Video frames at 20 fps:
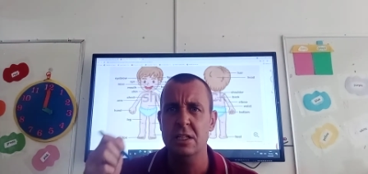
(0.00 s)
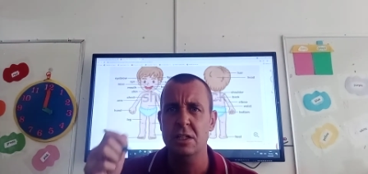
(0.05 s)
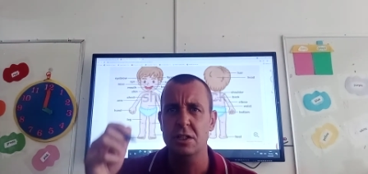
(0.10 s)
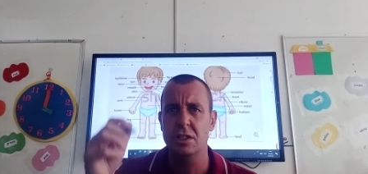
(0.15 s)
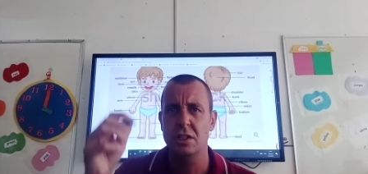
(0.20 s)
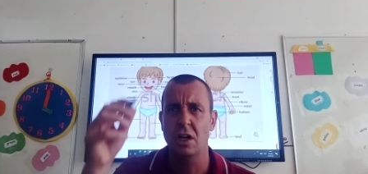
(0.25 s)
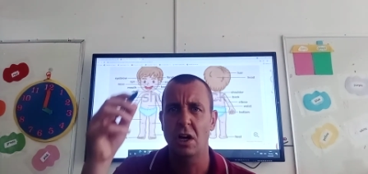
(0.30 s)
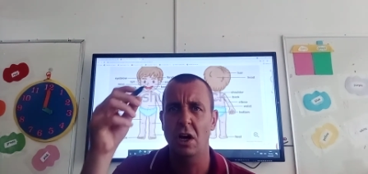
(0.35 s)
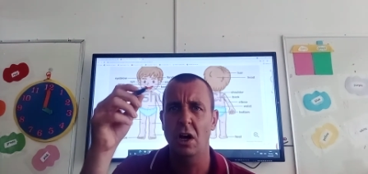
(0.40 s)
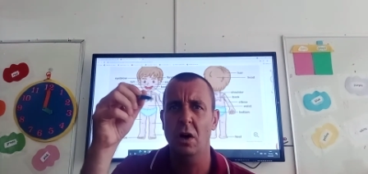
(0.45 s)

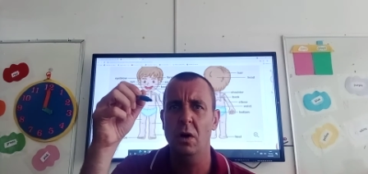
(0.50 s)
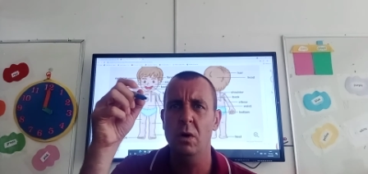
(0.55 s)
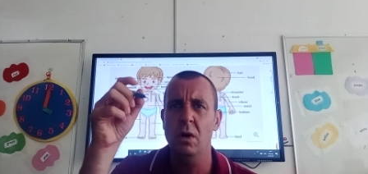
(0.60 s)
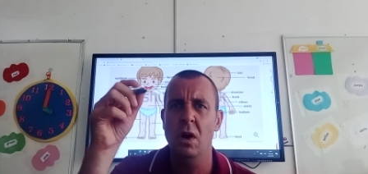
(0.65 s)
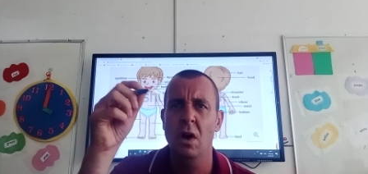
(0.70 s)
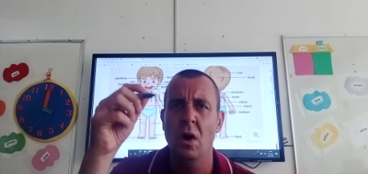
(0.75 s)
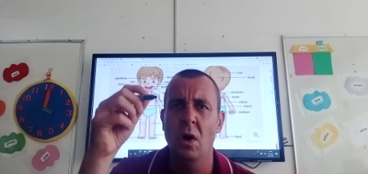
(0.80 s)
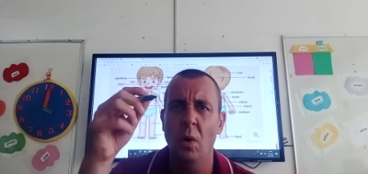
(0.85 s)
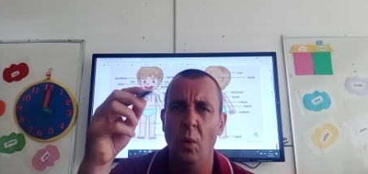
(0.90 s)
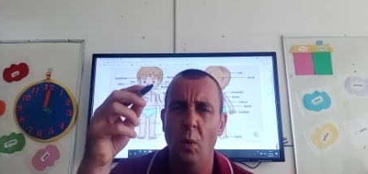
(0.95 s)
So,
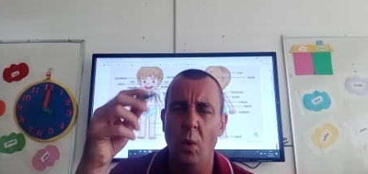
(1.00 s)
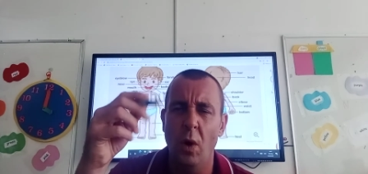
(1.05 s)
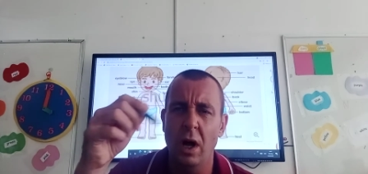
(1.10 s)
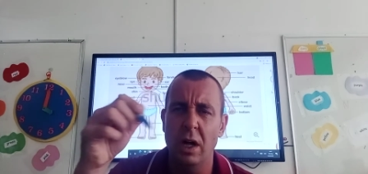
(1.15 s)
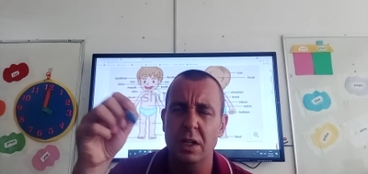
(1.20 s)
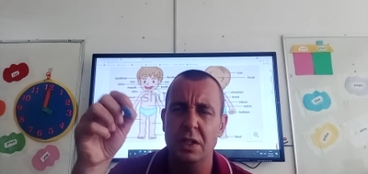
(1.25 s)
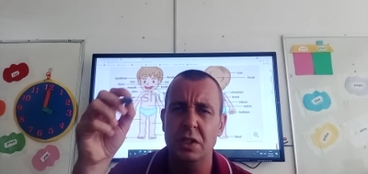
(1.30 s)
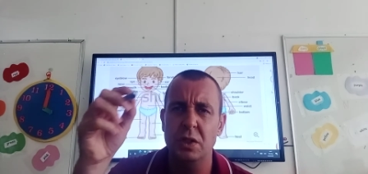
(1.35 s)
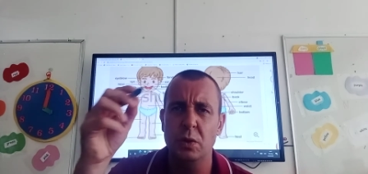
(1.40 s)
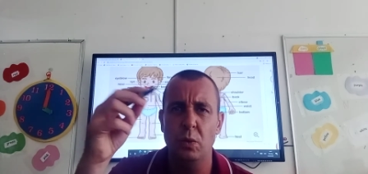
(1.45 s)

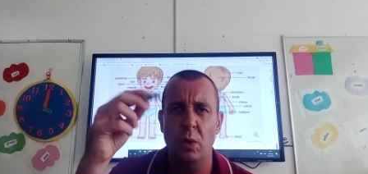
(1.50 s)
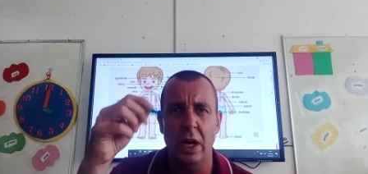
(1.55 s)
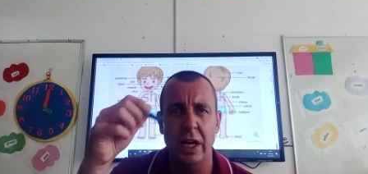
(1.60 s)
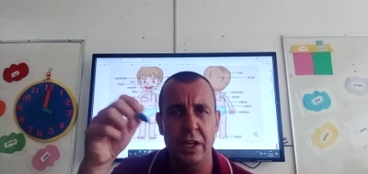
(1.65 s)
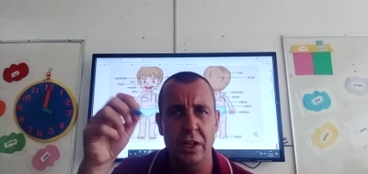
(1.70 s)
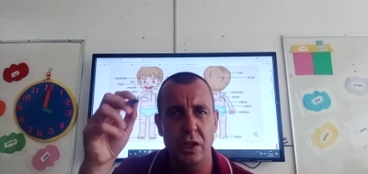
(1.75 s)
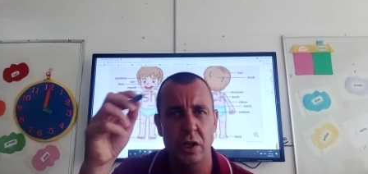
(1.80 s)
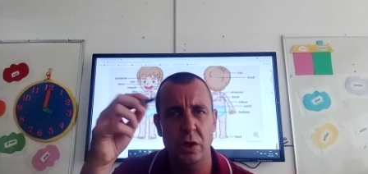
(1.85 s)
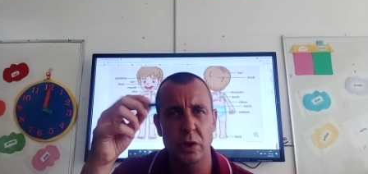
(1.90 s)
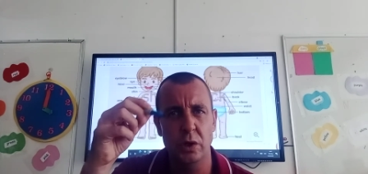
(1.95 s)
what do
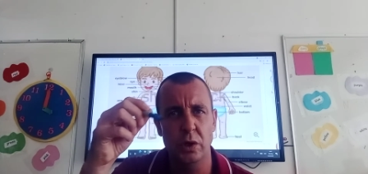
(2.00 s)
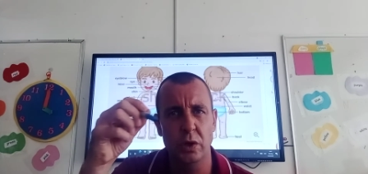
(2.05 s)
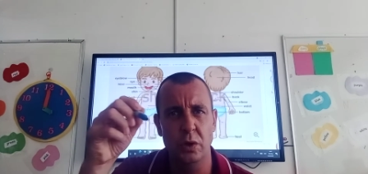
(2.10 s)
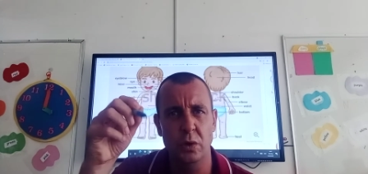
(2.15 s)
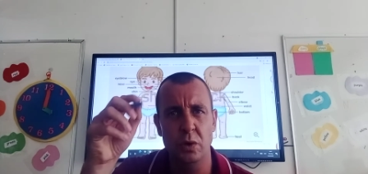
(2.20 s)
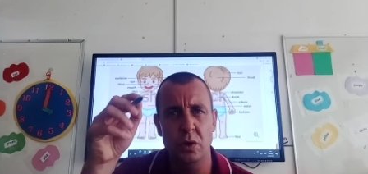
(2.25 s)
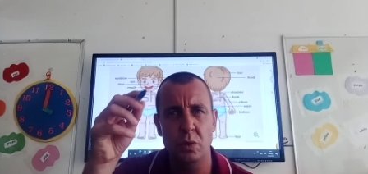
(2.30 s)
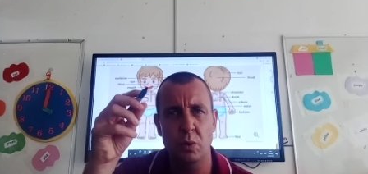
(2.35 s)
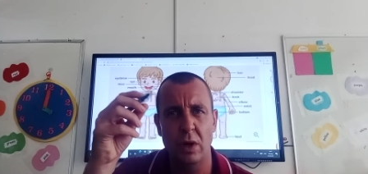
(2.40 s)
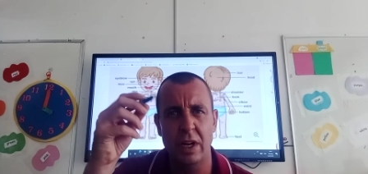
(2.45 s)
I
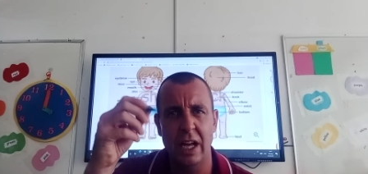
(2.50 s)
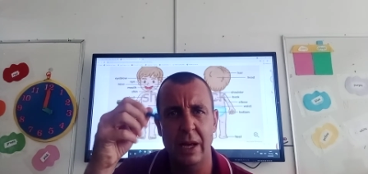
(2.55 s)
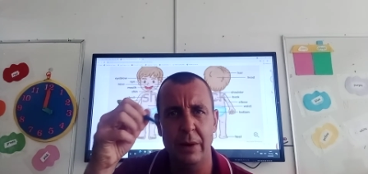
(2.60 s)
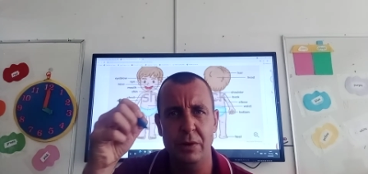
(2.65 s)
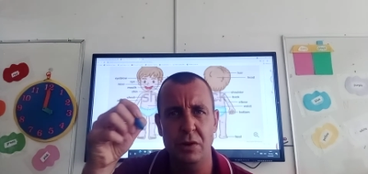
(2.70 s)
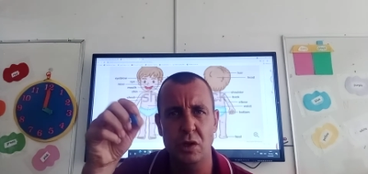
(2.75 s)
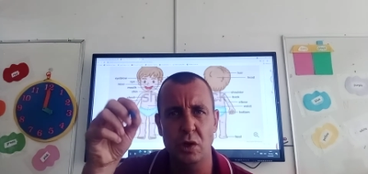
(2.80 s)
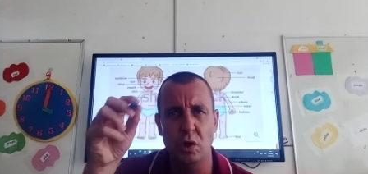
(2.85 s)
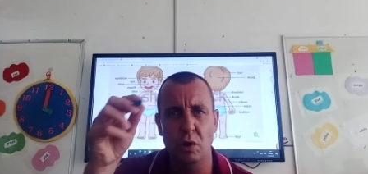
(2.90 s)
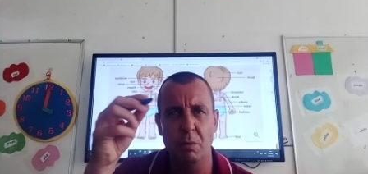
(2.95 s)
use when
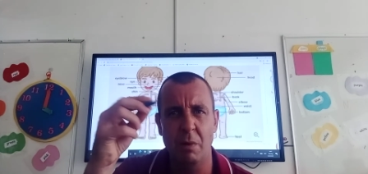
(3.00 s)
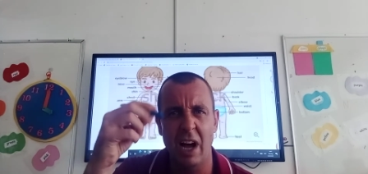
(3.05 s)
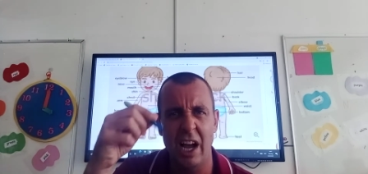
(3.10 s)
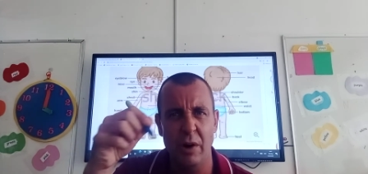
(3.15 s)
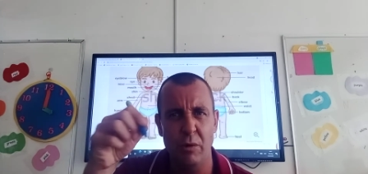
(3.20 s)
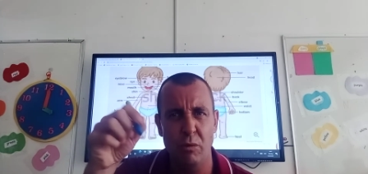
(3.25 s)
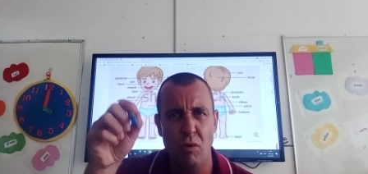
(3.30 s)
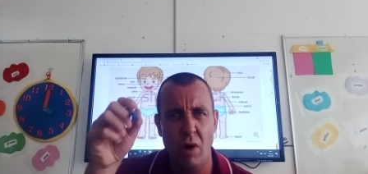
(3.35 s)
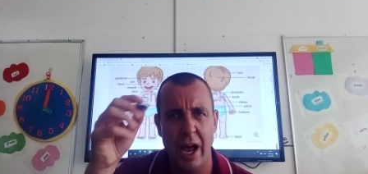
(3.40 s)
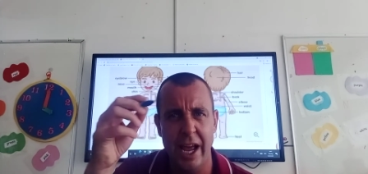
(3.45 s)
I do
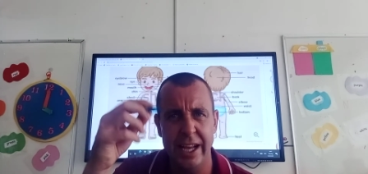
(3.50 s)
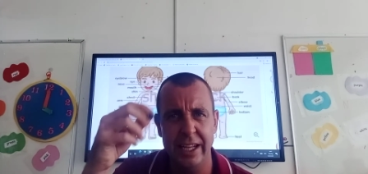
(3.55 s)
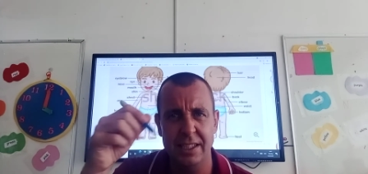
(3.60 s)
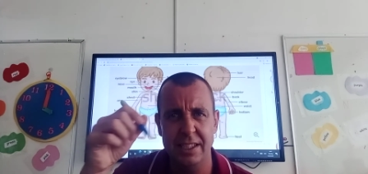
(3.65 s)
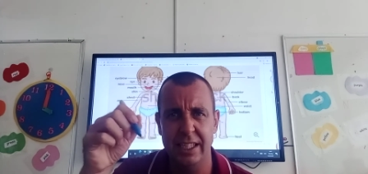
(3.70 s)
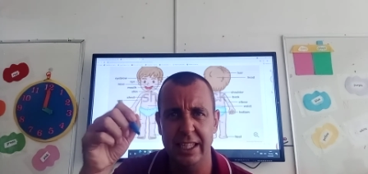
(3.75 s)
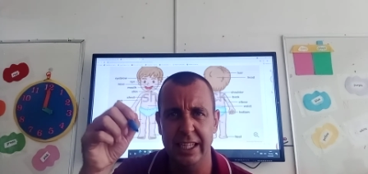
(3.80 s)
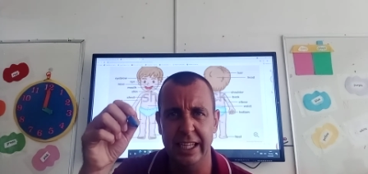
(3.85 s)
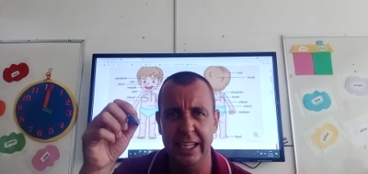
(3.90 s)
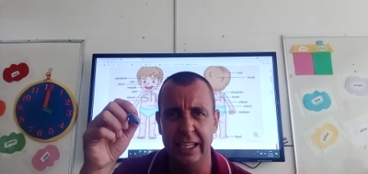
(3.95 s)
my
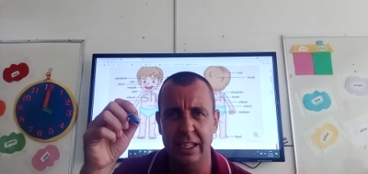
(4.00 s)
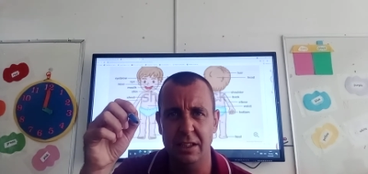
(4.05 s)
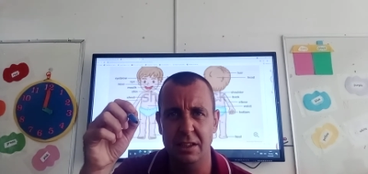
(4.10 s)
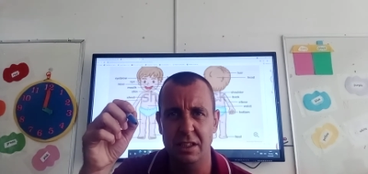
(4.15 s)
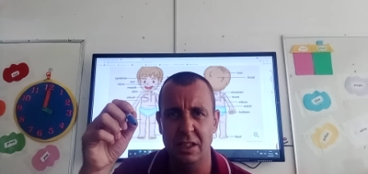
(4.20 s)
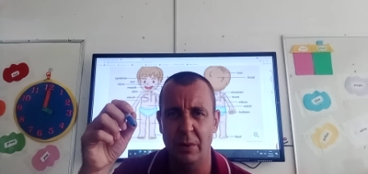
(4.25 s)
writing?